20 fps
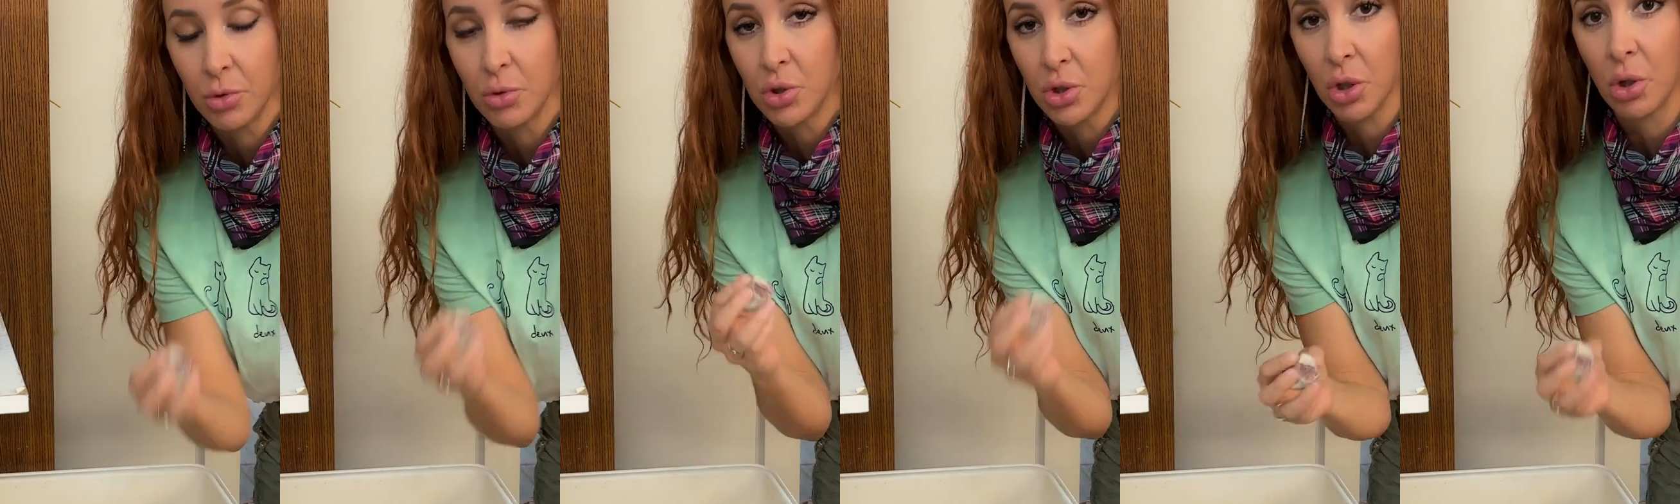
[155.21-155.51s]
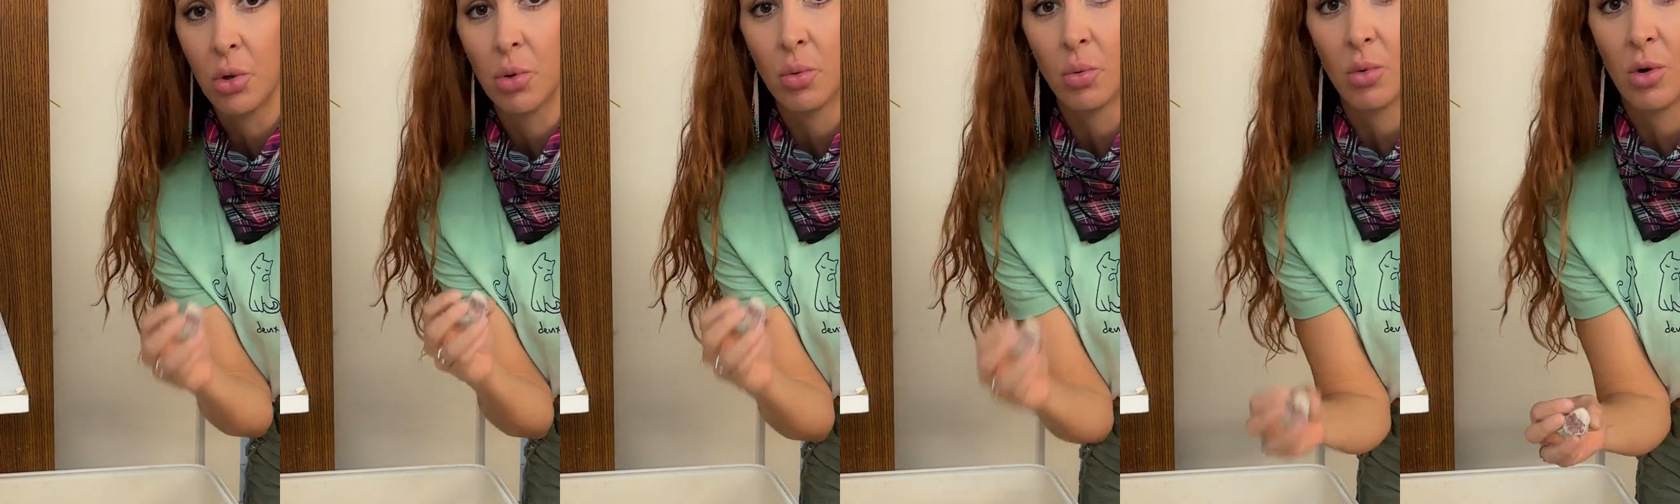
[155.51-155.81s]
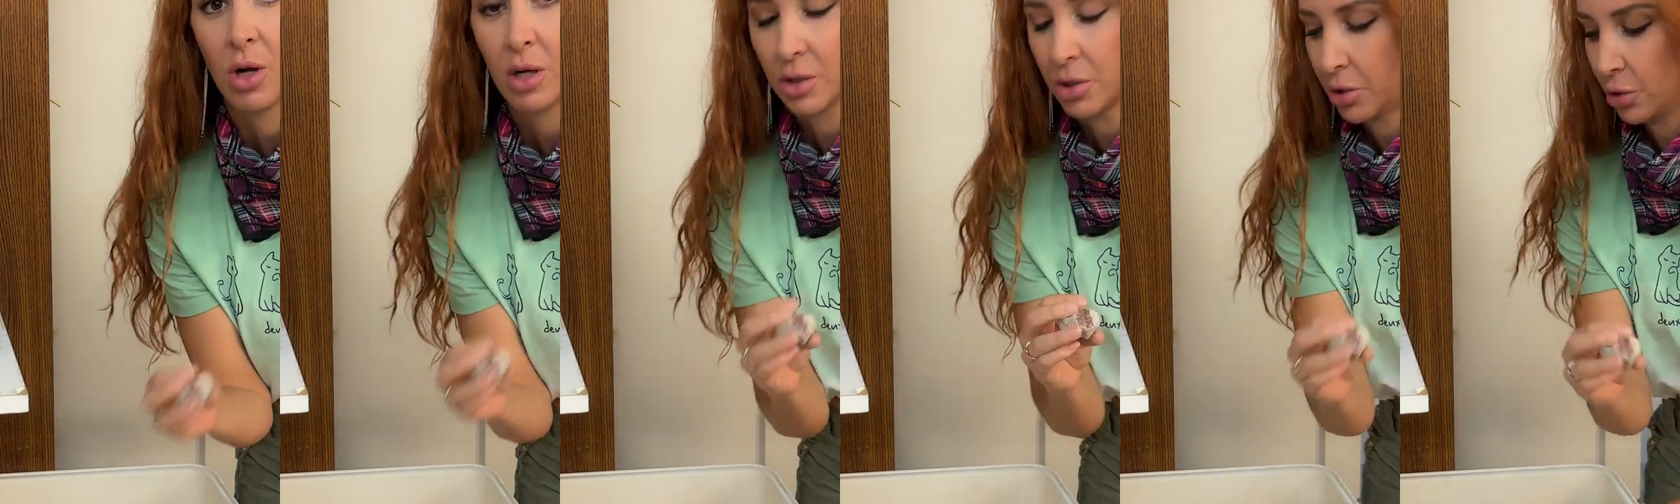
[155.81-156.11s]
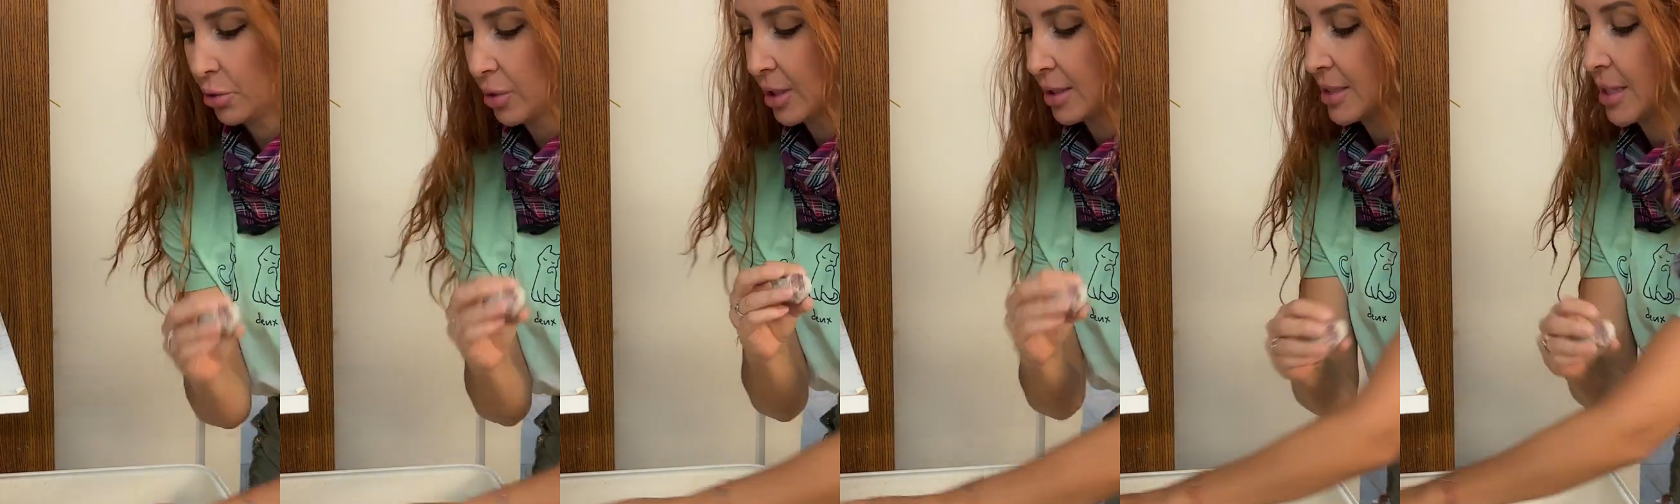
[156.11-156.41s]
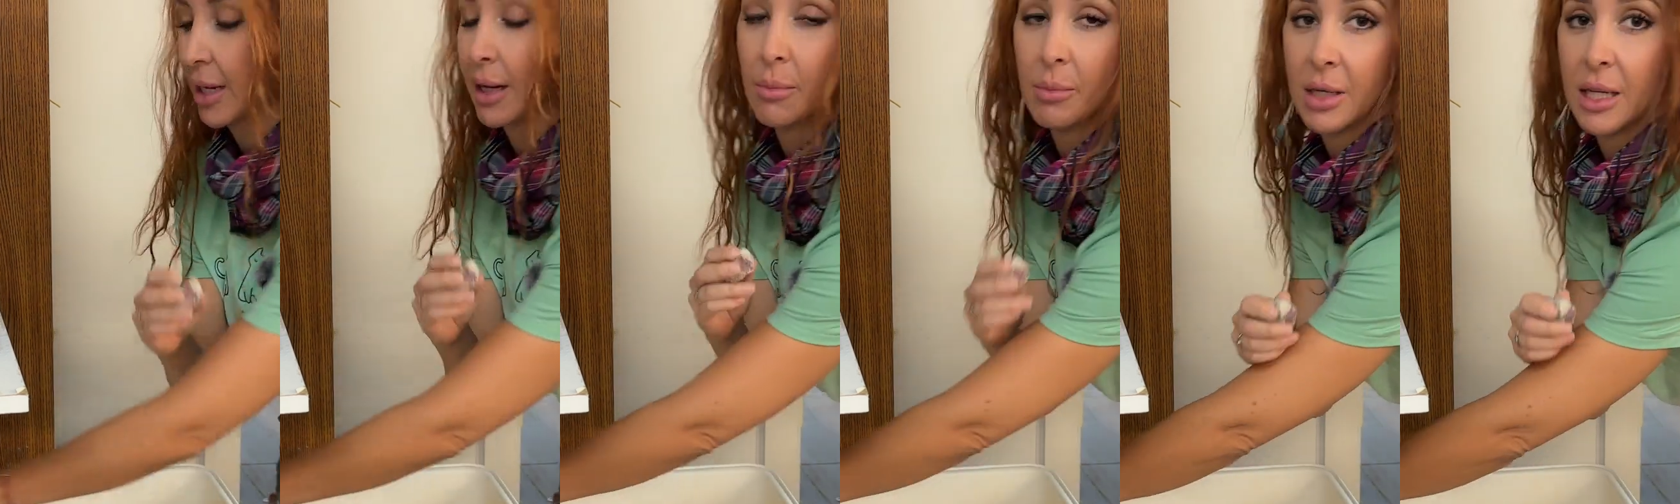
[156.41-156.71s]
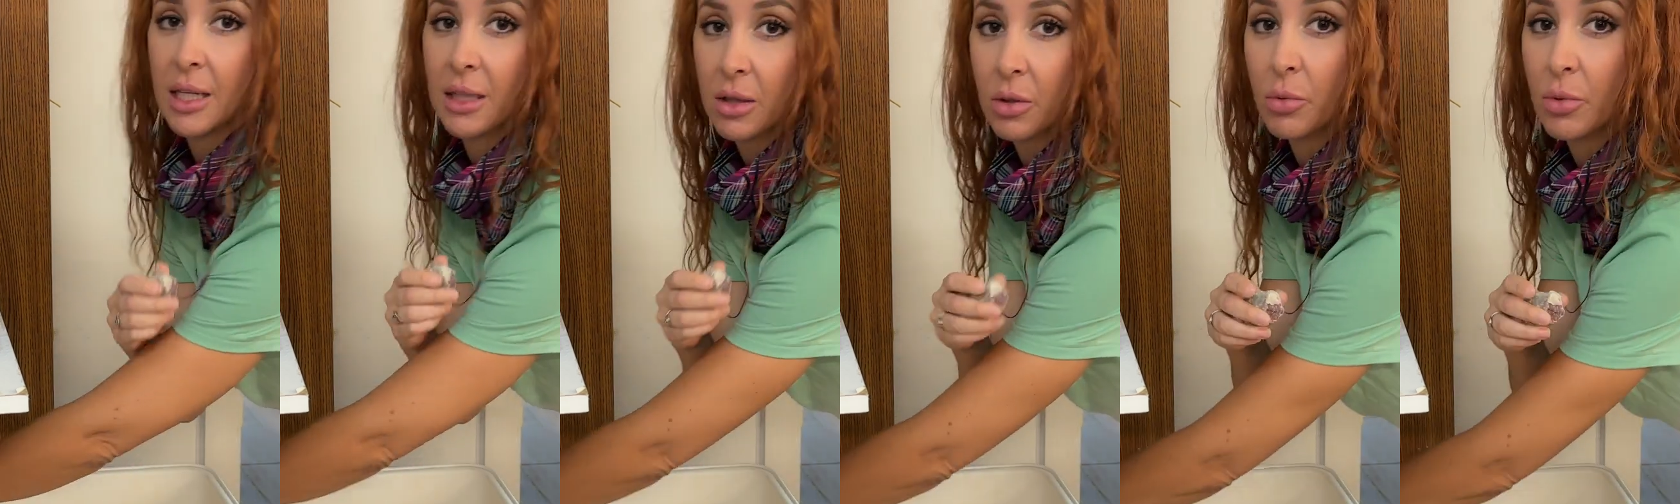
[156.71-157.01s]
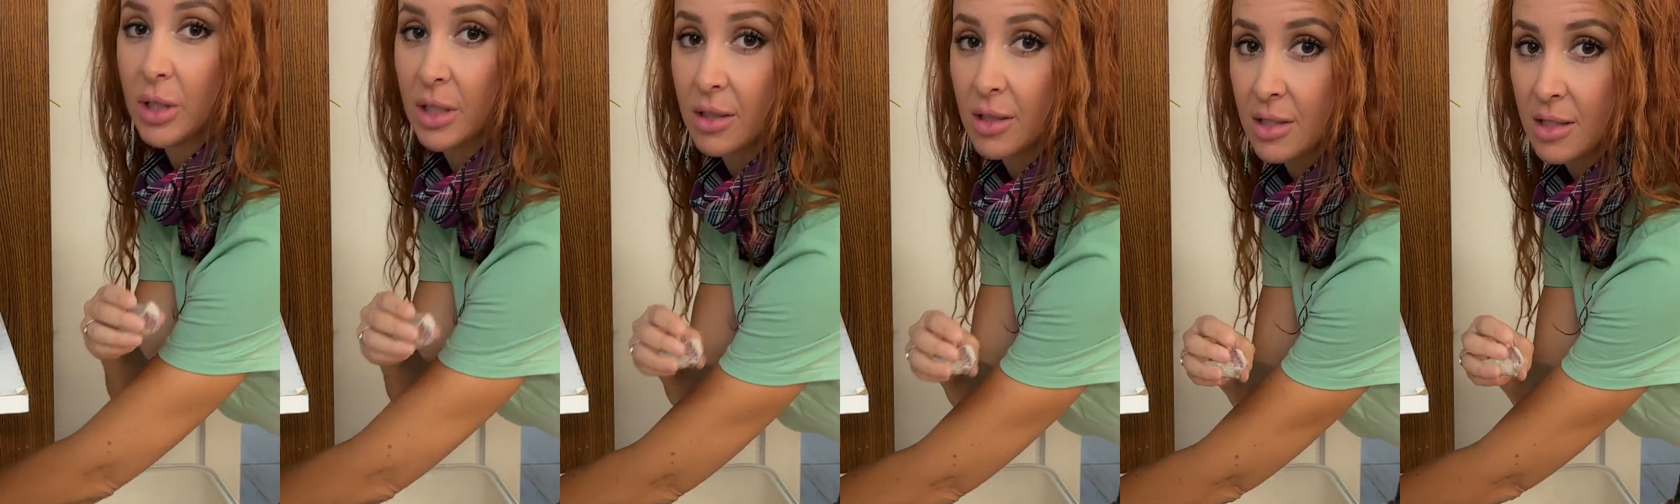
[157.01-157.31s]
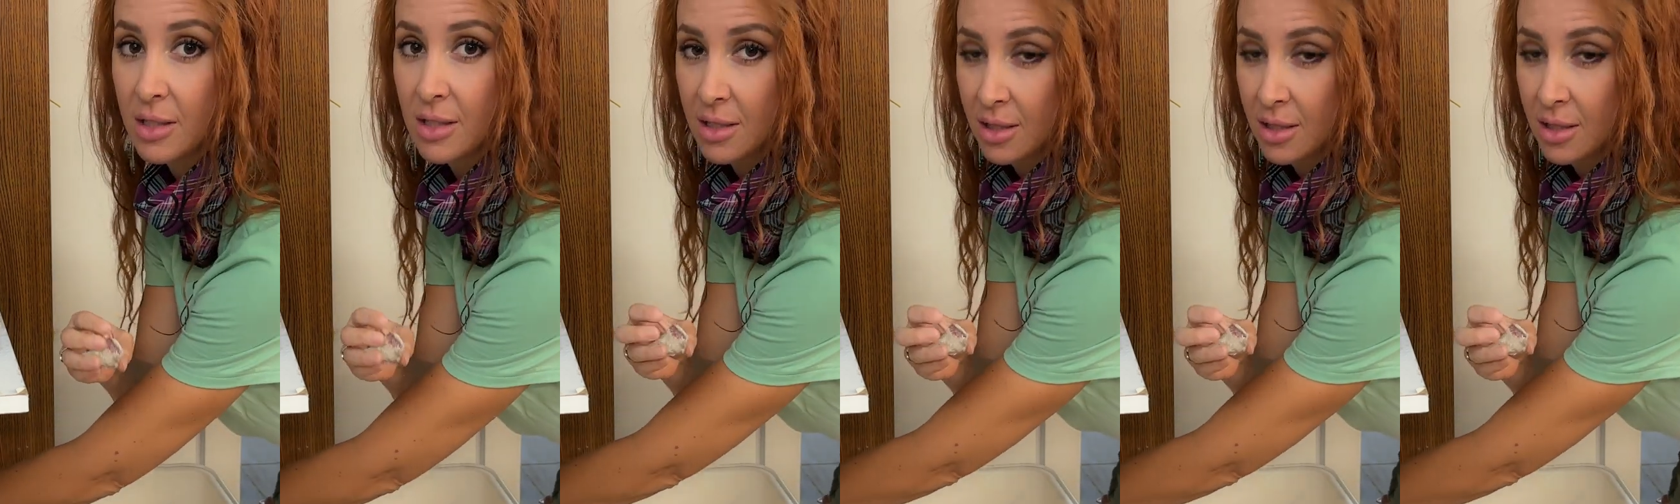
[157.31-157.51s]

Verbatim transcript: you don't want to contaminate the wheels.